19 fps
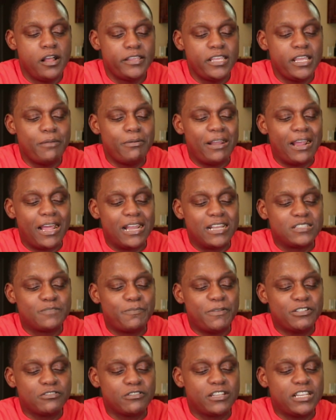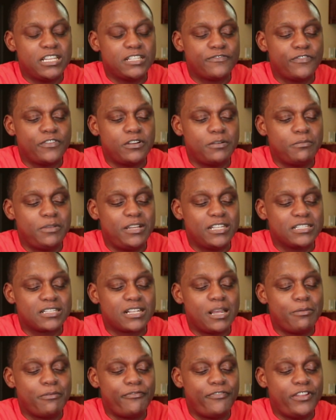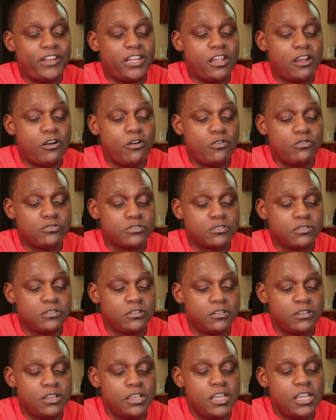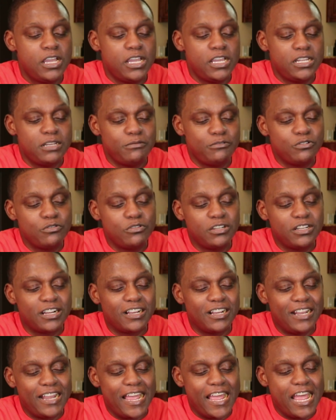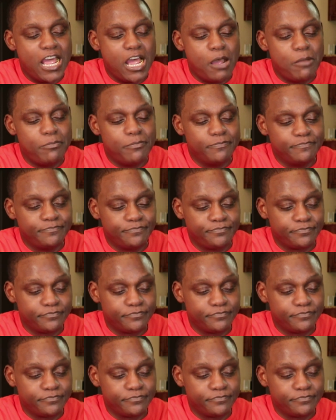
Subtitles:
Yeah, but I got a special guest for the next couple videos, and I'm doing a collab